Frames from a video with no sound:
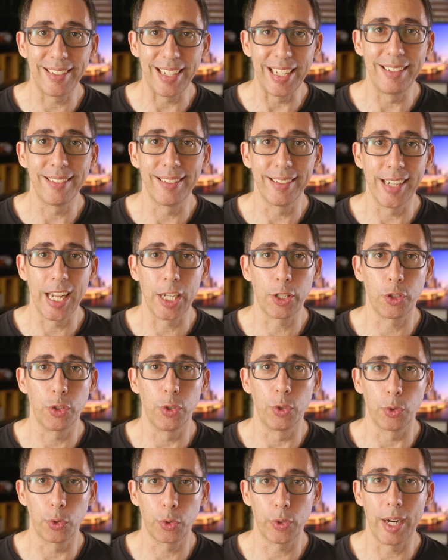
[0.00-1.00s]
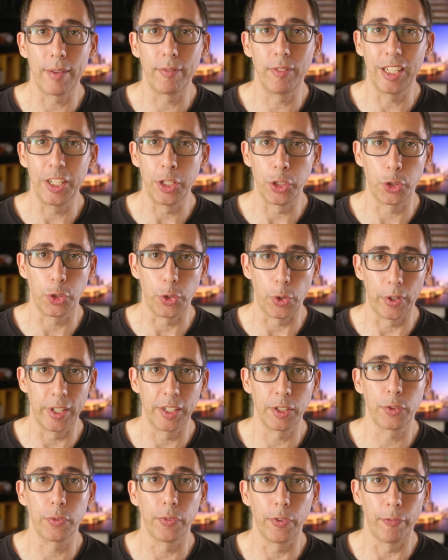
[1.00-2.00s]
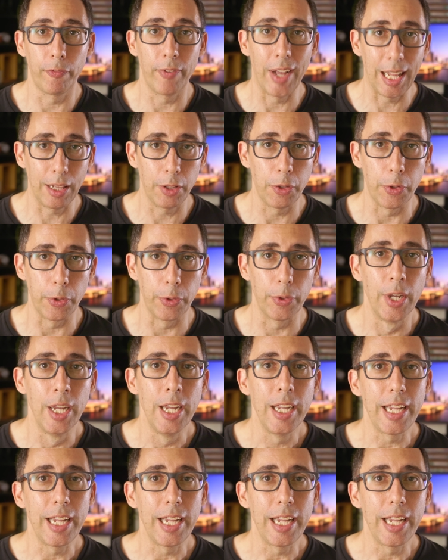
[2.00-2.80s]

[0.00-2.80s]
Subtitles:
International Travel Insurance for Value